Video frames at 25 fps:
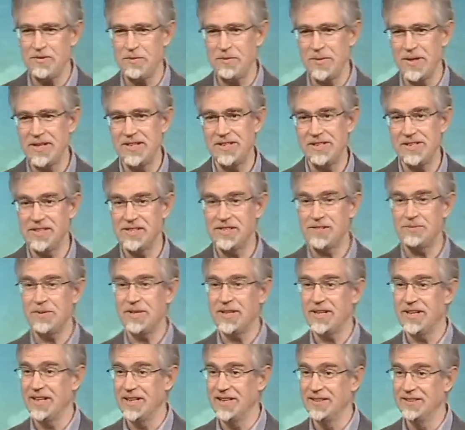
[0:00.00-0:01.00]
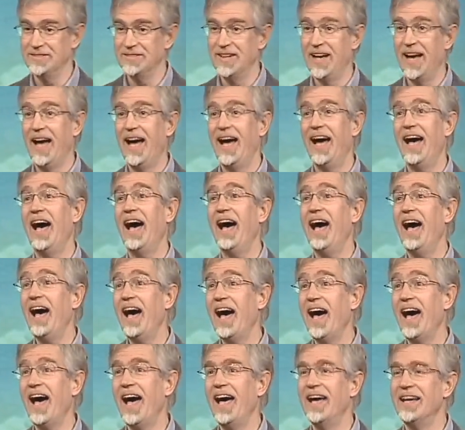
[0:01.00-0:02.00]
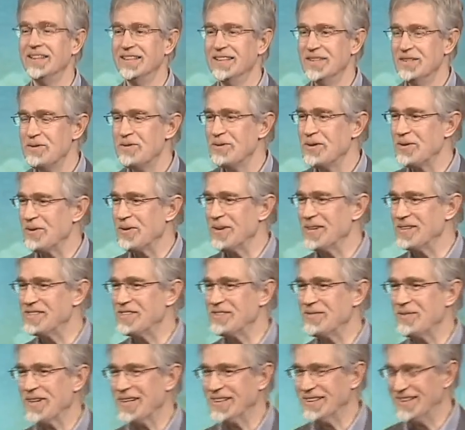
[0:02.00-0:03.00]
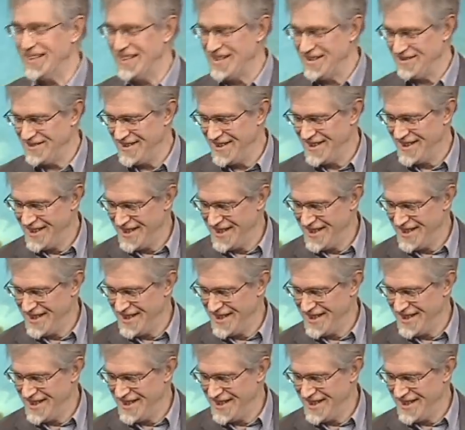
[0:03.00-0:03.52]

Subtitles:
for me to just be kind of, for the rest of my life.